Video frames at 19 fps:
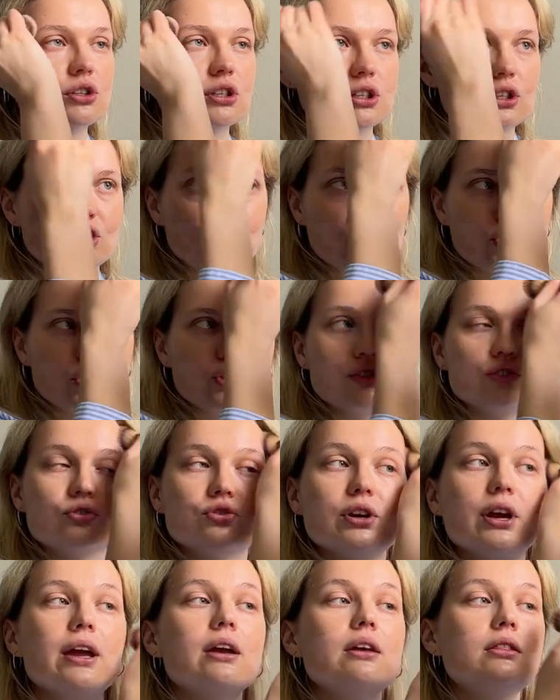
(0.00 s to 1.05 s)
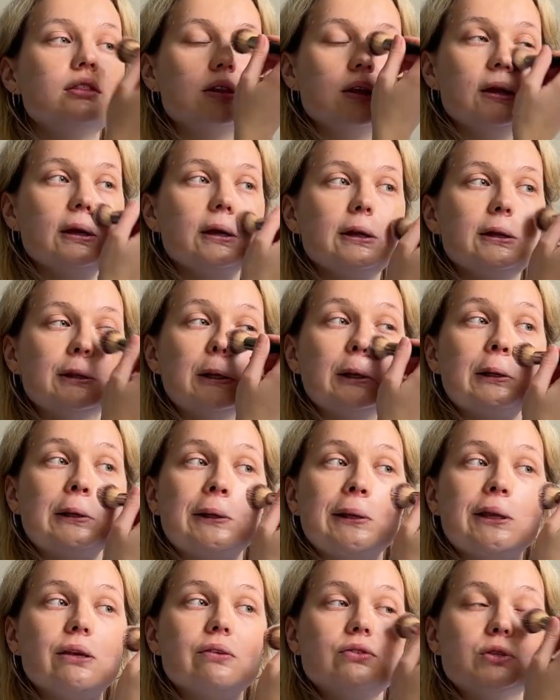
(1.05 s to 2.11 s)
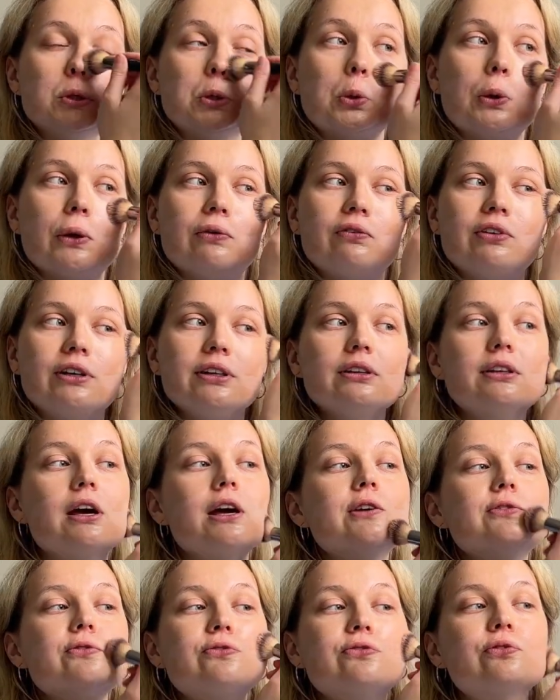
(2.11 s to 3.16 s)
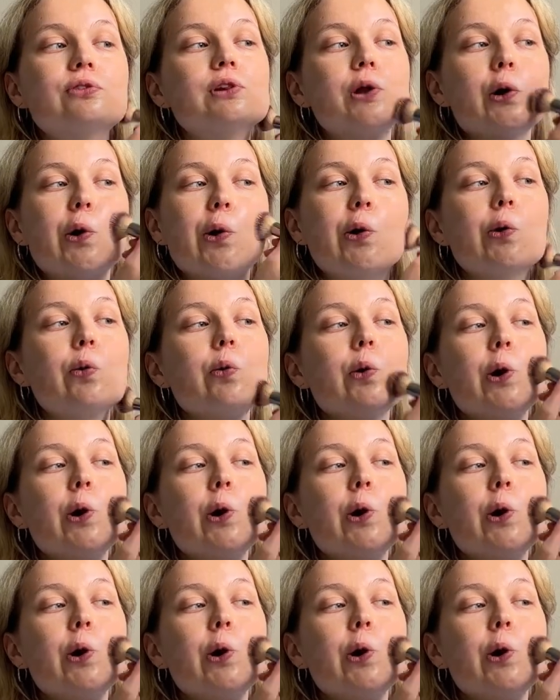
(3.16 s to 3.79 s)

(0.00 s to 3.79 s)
is just great. It gives you a very nice glow,